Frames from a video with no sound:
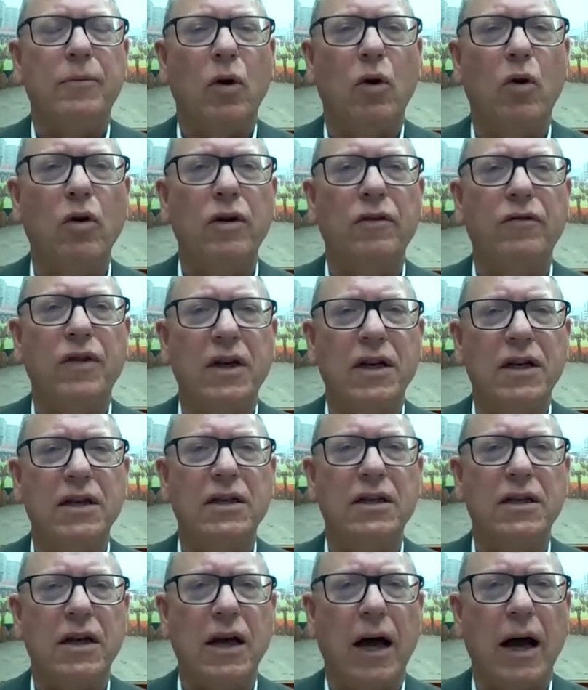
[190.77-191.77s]
All of
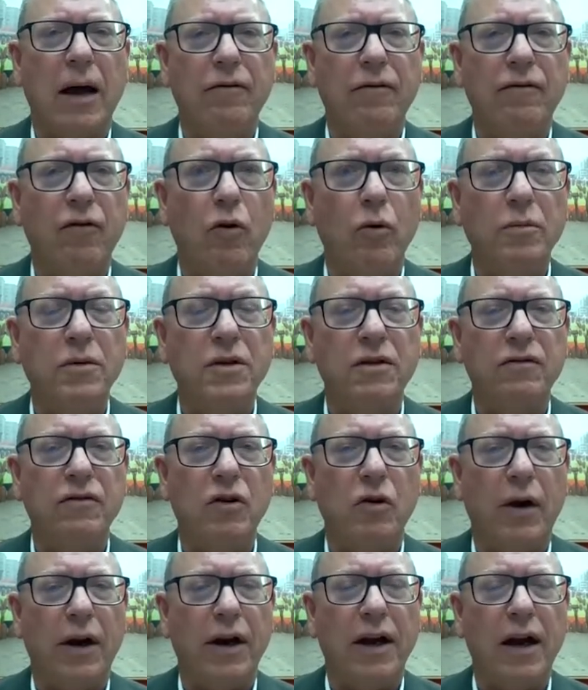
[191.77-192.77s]
these uh, forms of
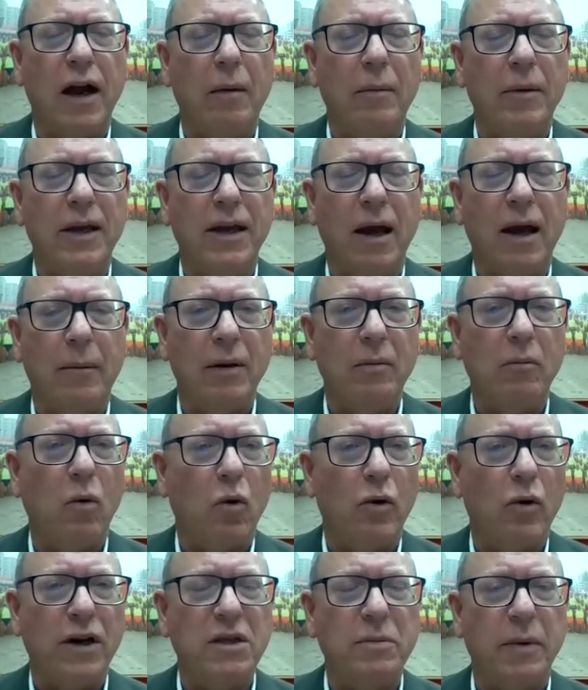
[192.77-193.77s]
credit are becoming
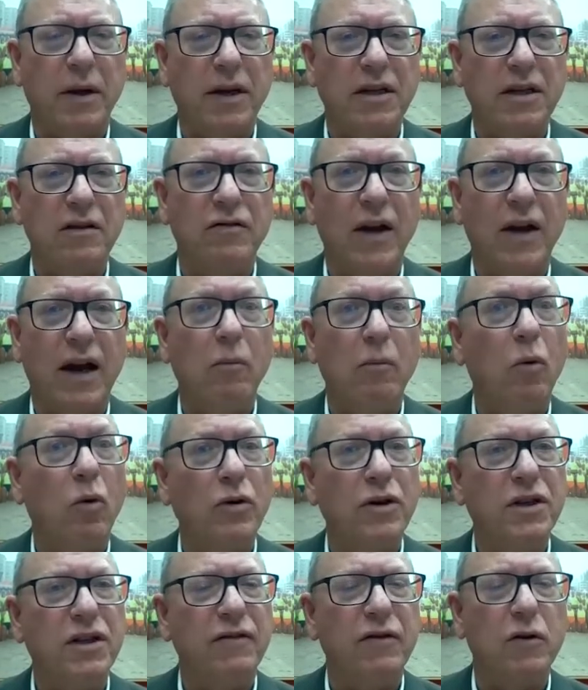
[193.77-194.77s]
more expensive and
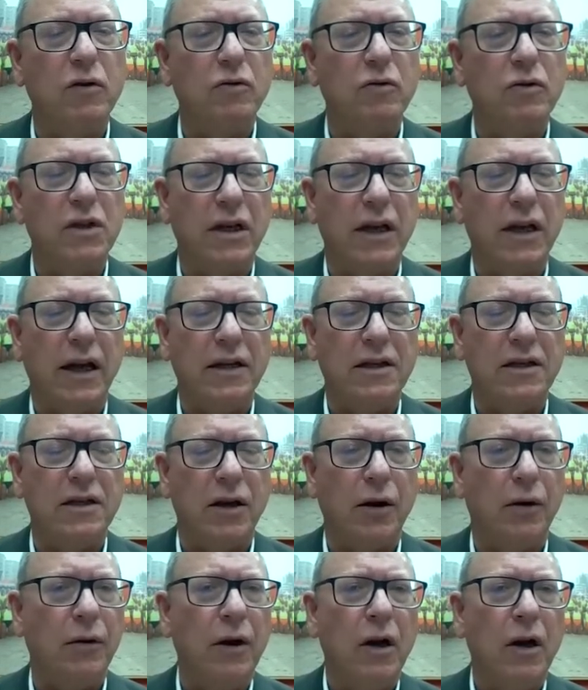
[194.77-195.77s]
more difficult to get.
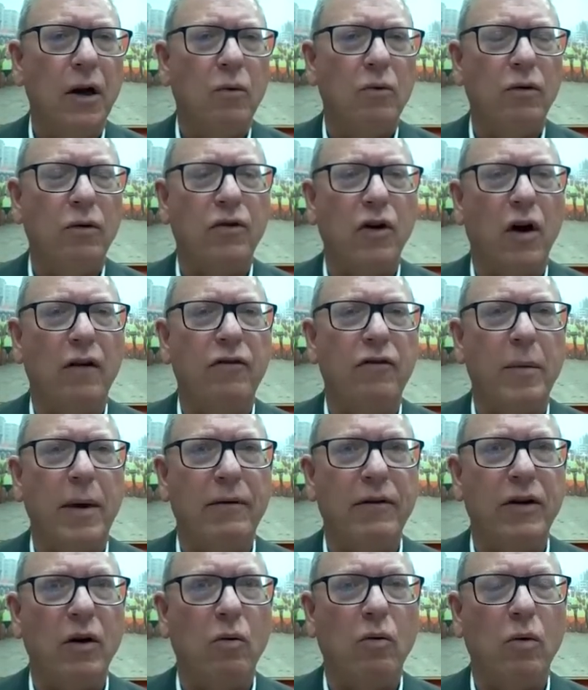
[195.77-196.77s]
So we've gone from
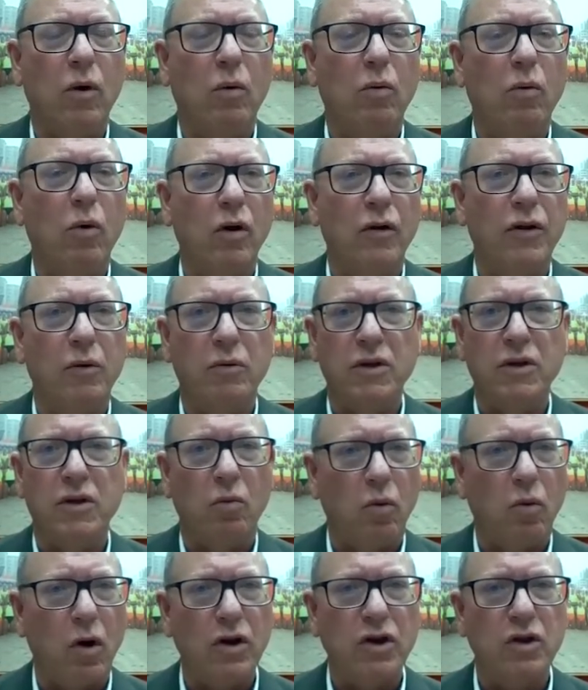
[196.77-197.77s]
having a, a world that was
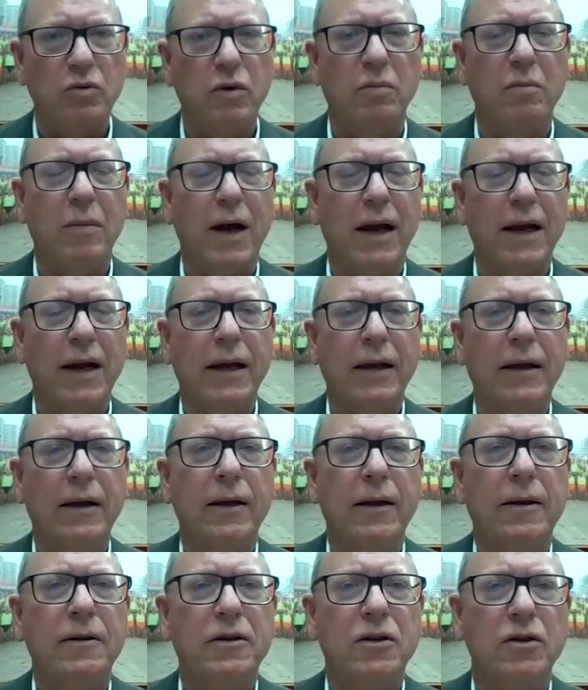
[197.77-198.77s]
awash with money
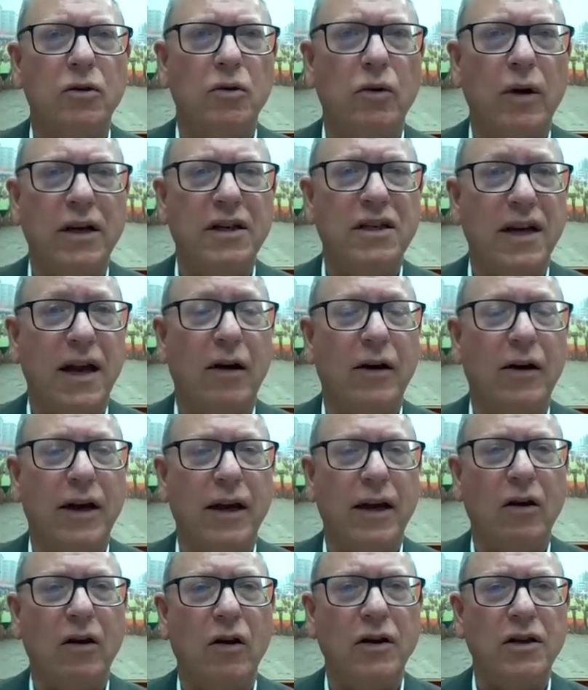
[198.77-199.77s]
to is now
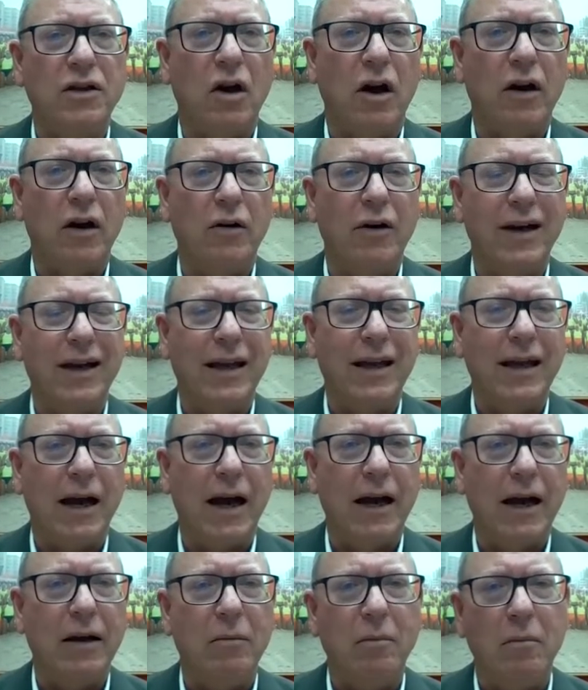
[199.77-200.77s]
getting a lot tighter. And
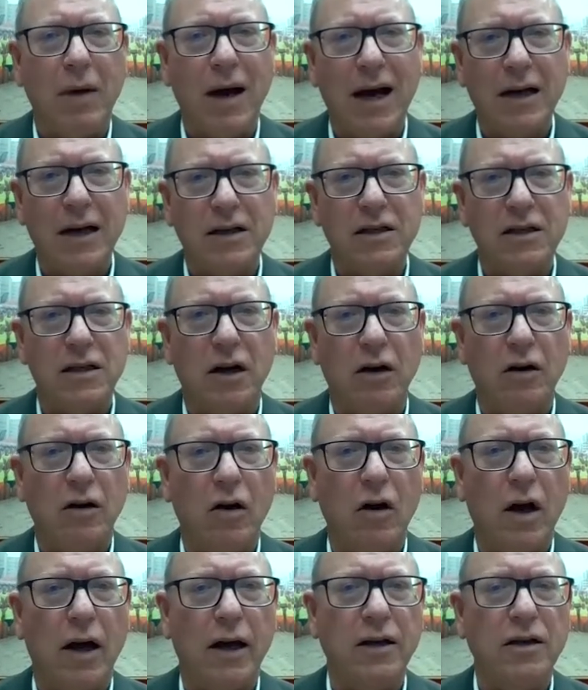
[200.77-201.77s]
again, markets don't
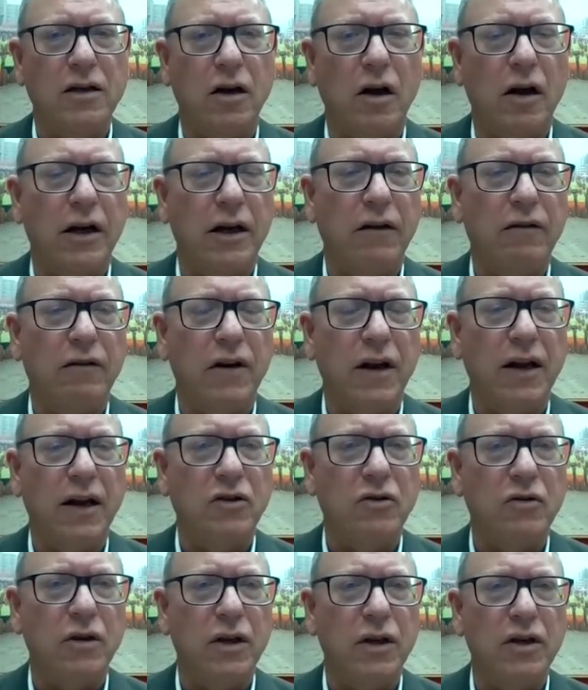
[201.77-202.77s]
like tightening
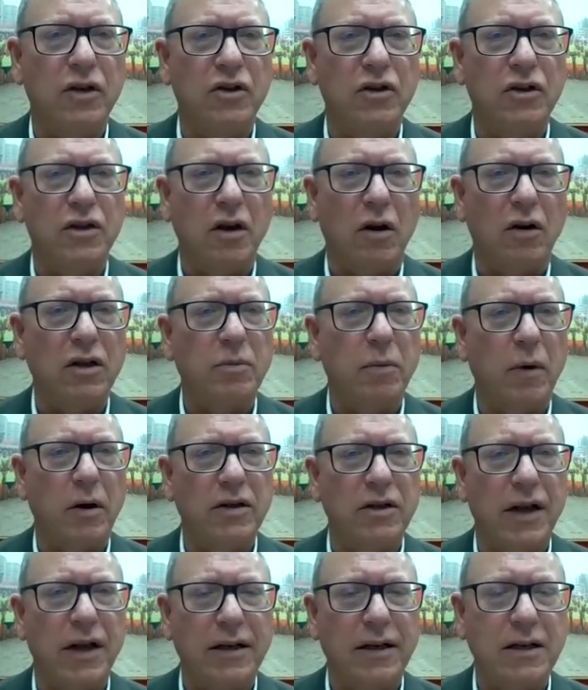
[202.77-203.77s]
financial conditions. So I
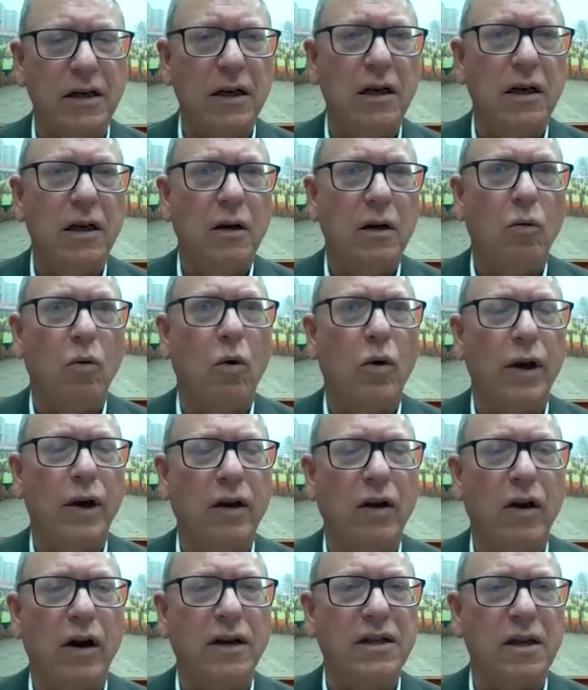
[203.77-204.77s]
suppose that's
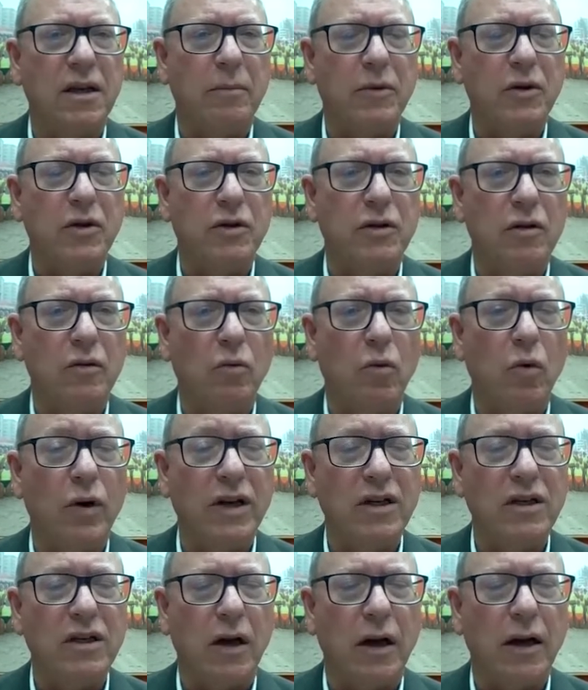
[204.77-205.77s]
warning sign,
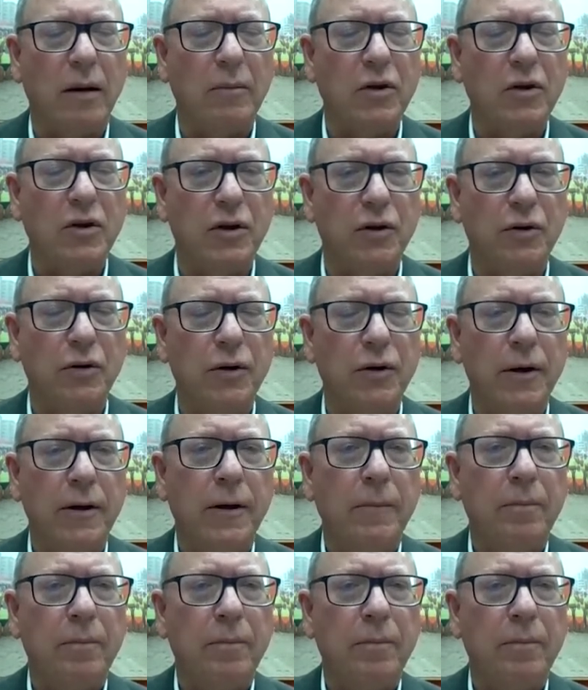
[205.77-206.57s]
warning sign number two.